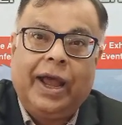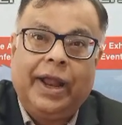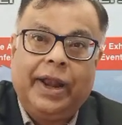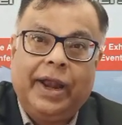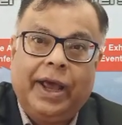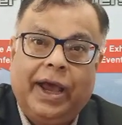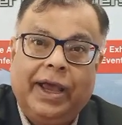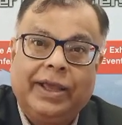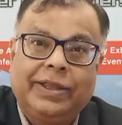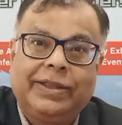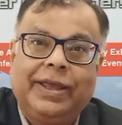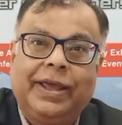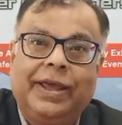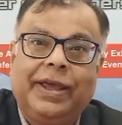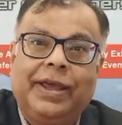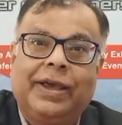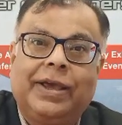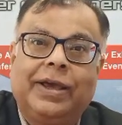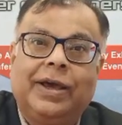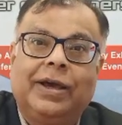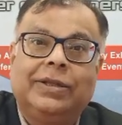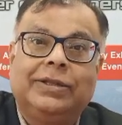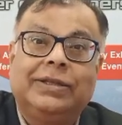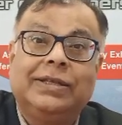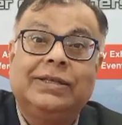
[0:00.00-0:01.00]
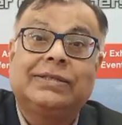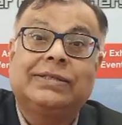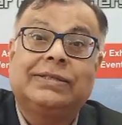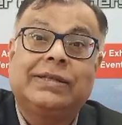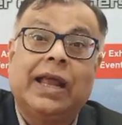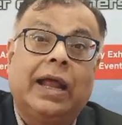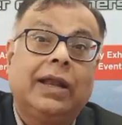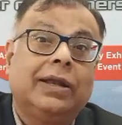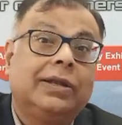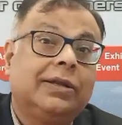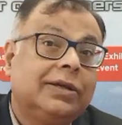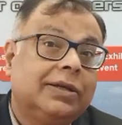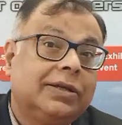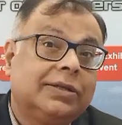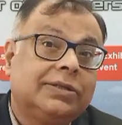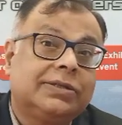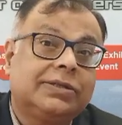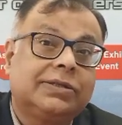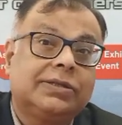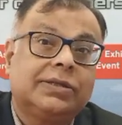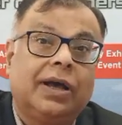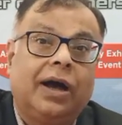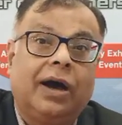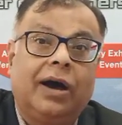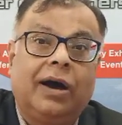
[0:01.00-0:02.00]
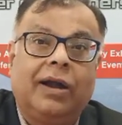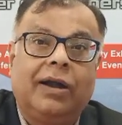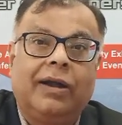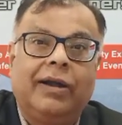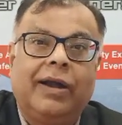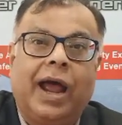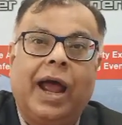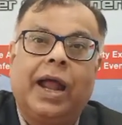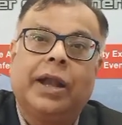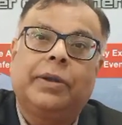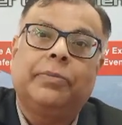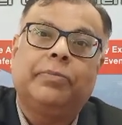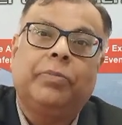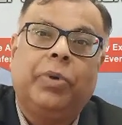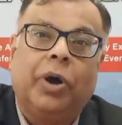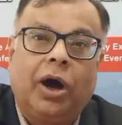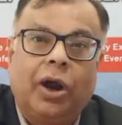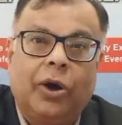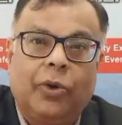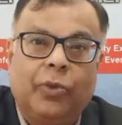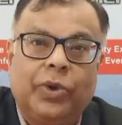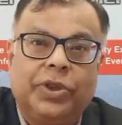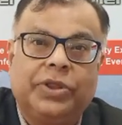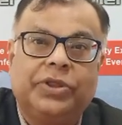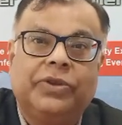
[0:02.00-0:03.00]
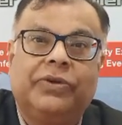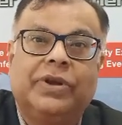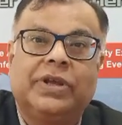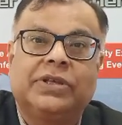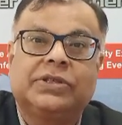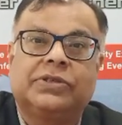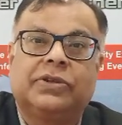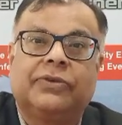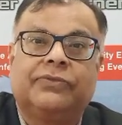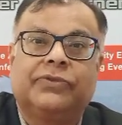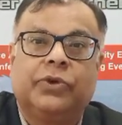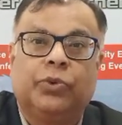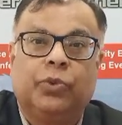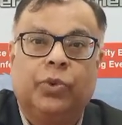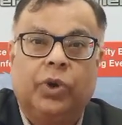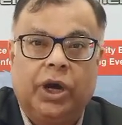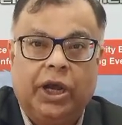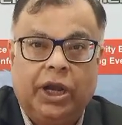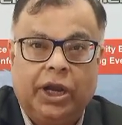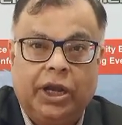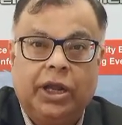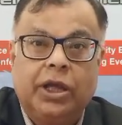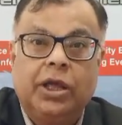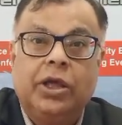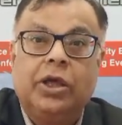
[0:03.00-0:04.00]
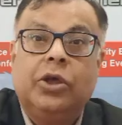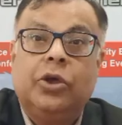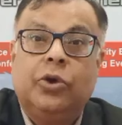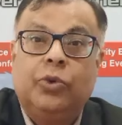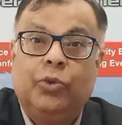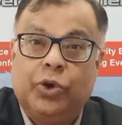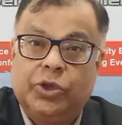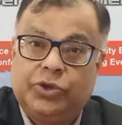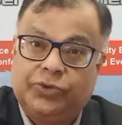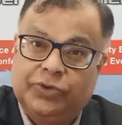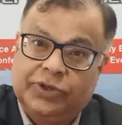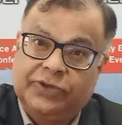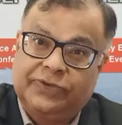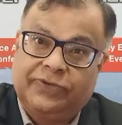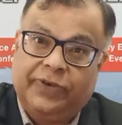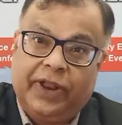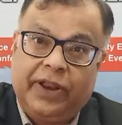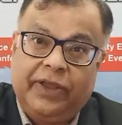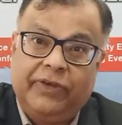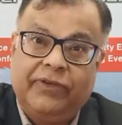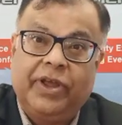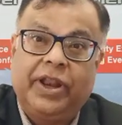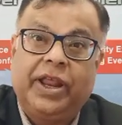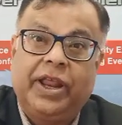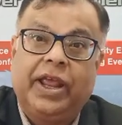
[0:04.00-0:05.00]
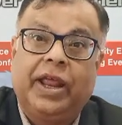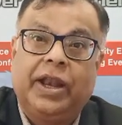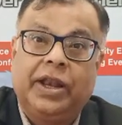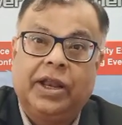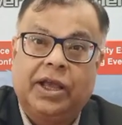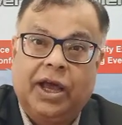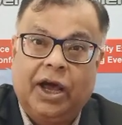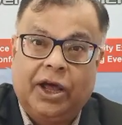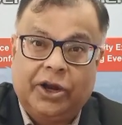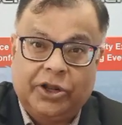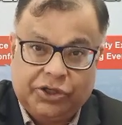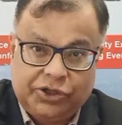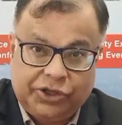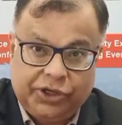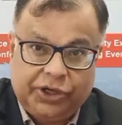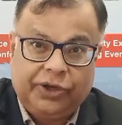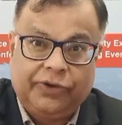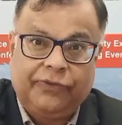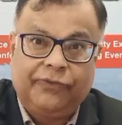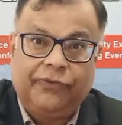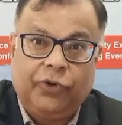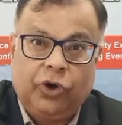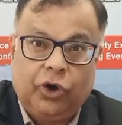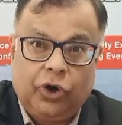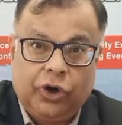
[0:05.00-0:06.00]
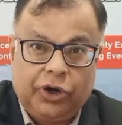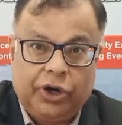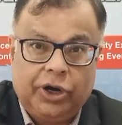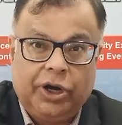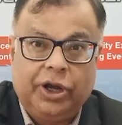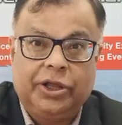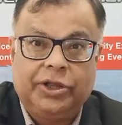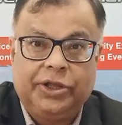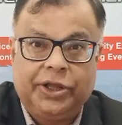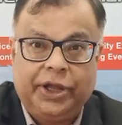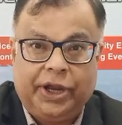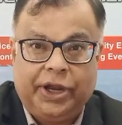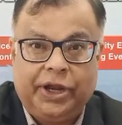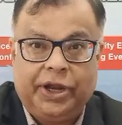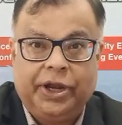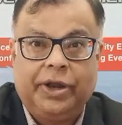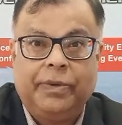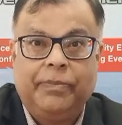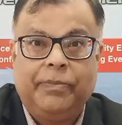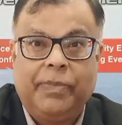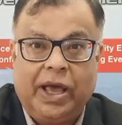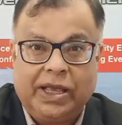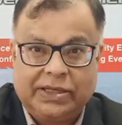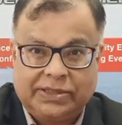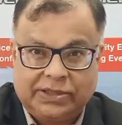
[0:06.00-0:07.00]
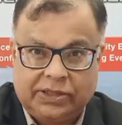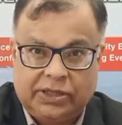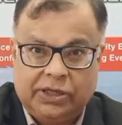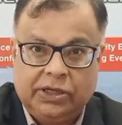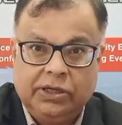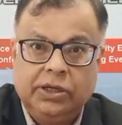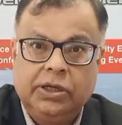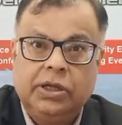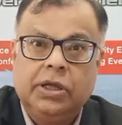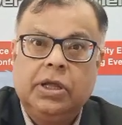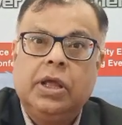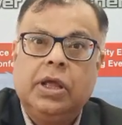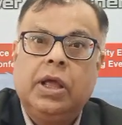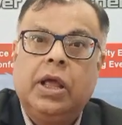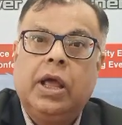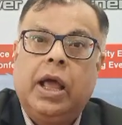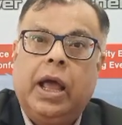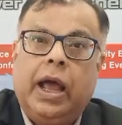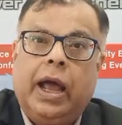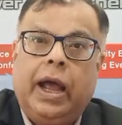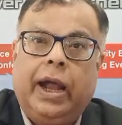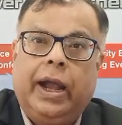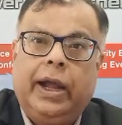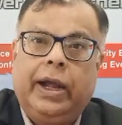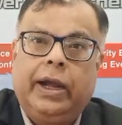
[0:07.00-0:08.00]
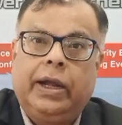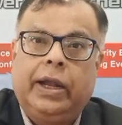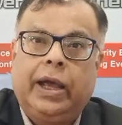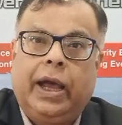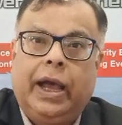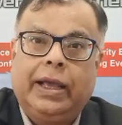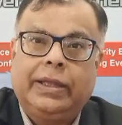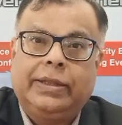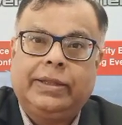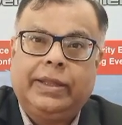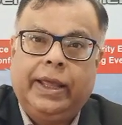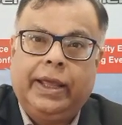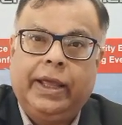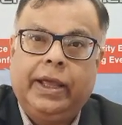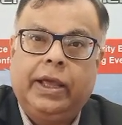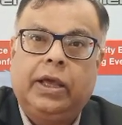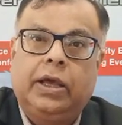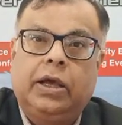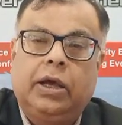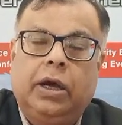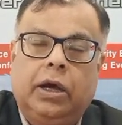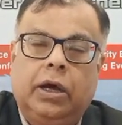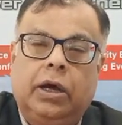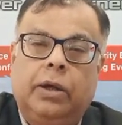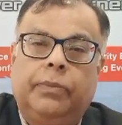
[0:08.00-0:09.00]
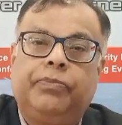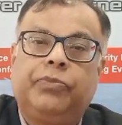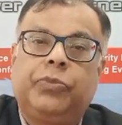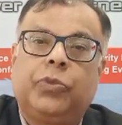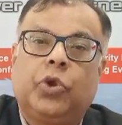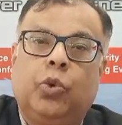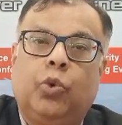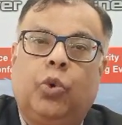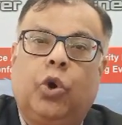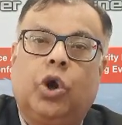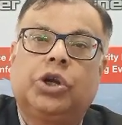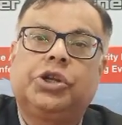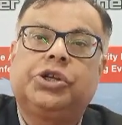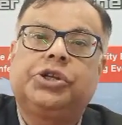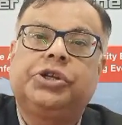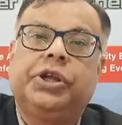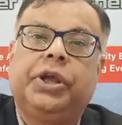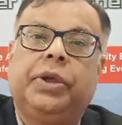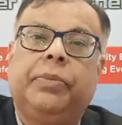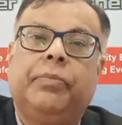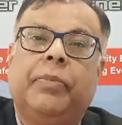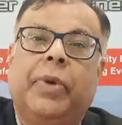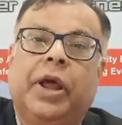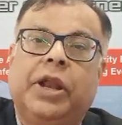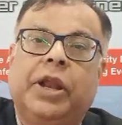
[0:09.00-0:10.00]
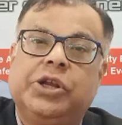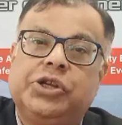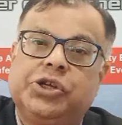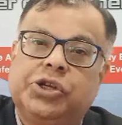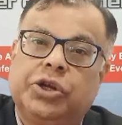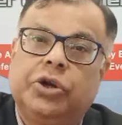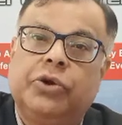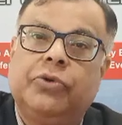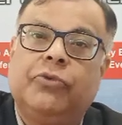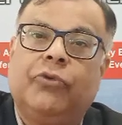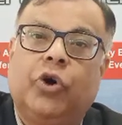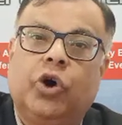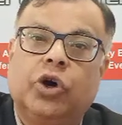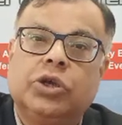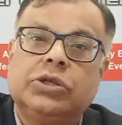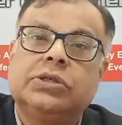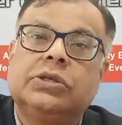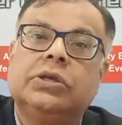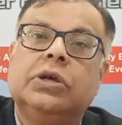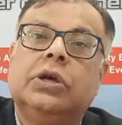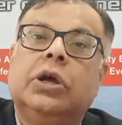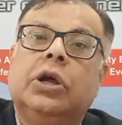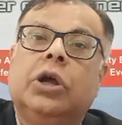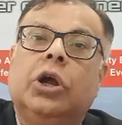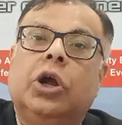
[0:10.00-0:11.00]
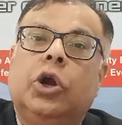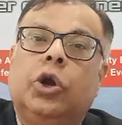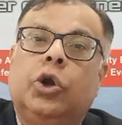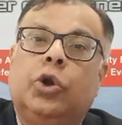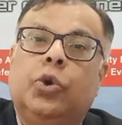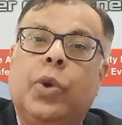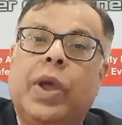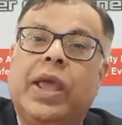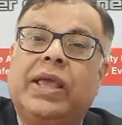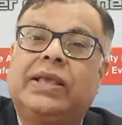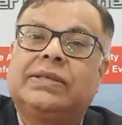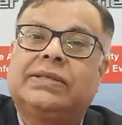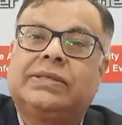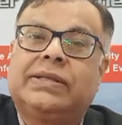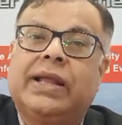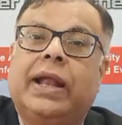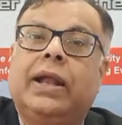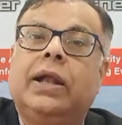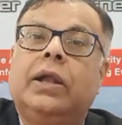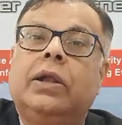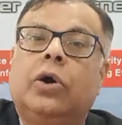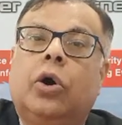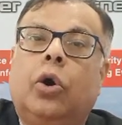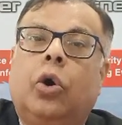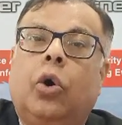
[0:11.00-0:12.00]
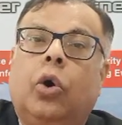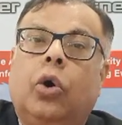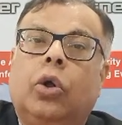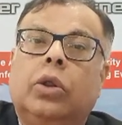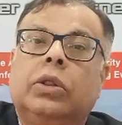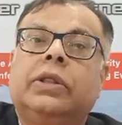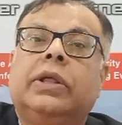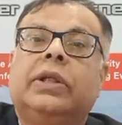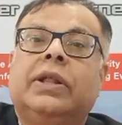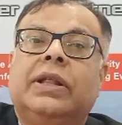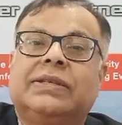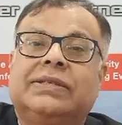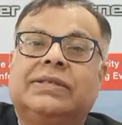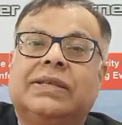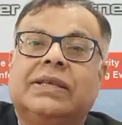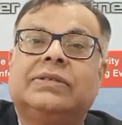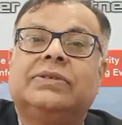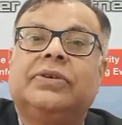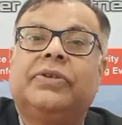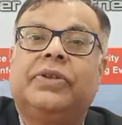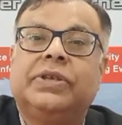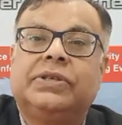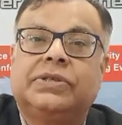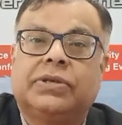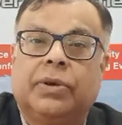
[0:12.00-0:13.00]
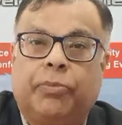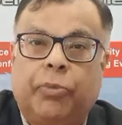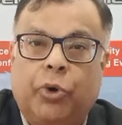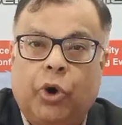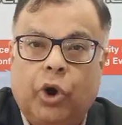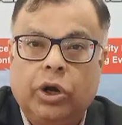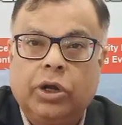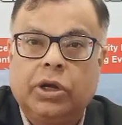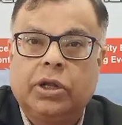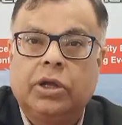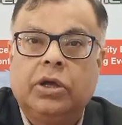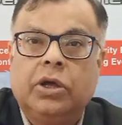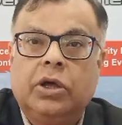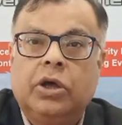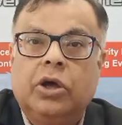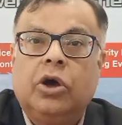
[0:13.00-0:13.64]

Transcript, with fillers: and I think uh, the standards are at par with the rest of the world, which was very, very encouraging for uh, the Indian ambassador. And I think uh, what she mentioned was to extend all the necessary support